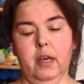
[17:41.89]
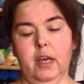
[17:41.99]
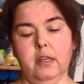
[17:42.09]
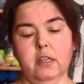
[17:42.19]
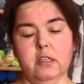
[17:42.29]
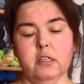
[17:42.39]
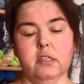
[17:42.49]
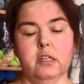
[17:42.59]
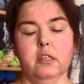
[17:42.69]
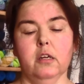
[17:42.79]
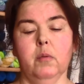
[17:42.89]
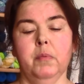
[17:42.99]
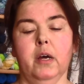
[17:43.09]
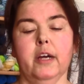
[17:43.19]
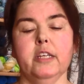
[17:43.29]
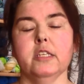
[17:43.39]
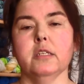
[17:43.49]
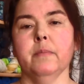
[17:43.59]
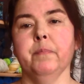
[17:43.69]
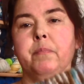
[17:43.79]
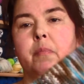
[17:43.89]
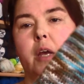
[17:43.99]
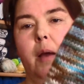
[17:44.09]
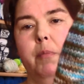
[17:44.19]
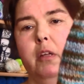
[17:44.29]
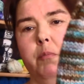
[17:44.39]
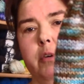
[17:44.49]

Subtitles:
And this is knitting up nice. I'm not